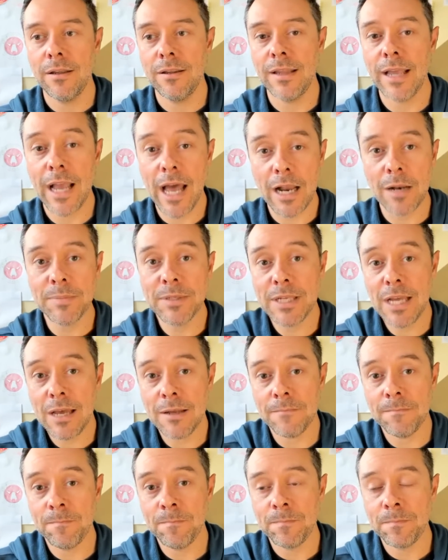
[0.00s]
they got
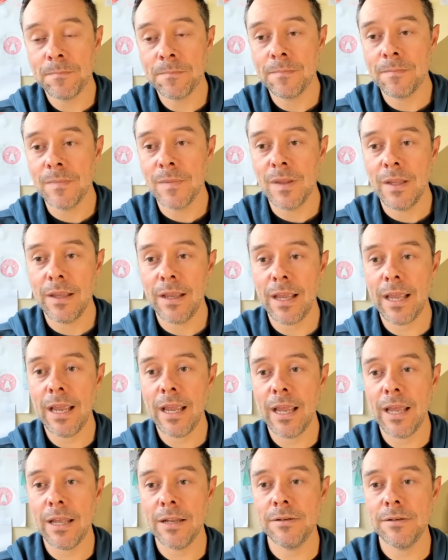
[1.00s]
upset
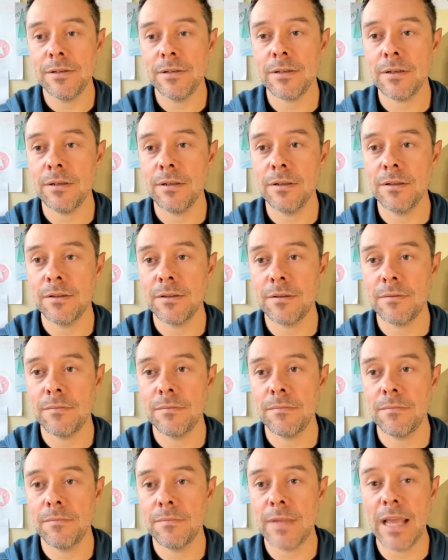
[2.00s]
and
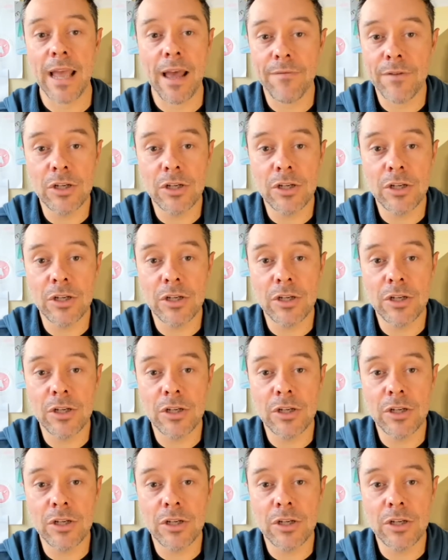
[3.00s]
they haven't